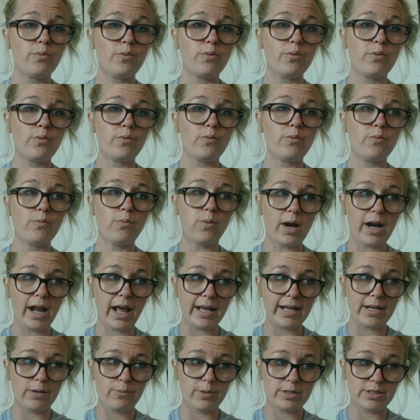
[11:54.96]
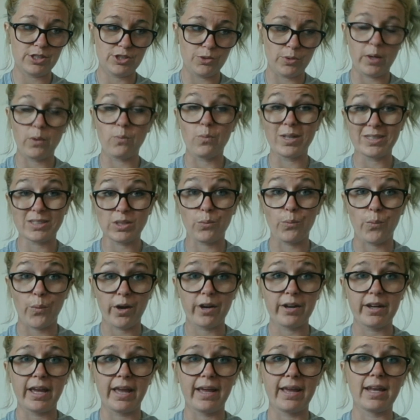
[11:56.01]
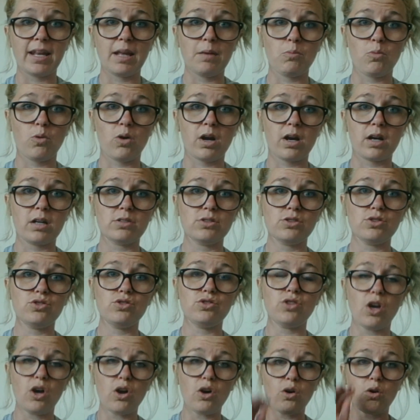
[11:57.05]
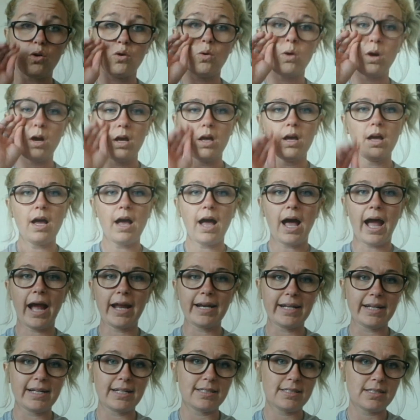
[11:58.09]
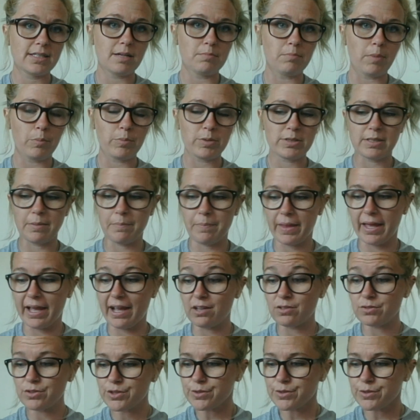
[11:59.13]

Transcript: what I was doing wasn't working anymore. So I needed to come up with something else.